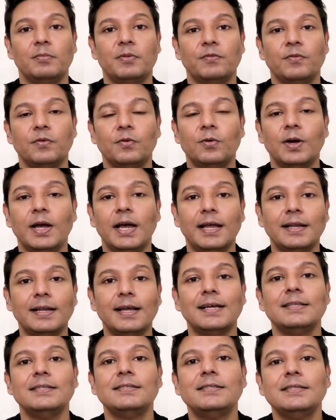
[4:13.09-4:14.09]
beforehand
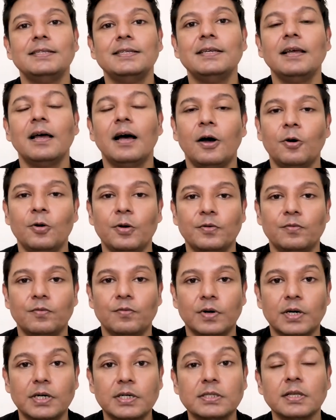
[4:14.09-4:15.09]
and see how it
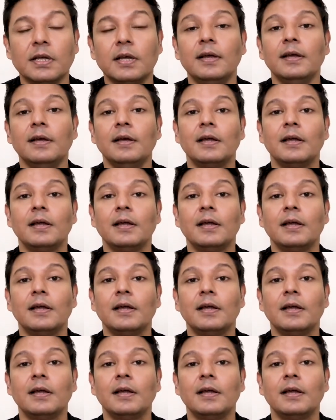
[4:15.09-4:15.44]
works.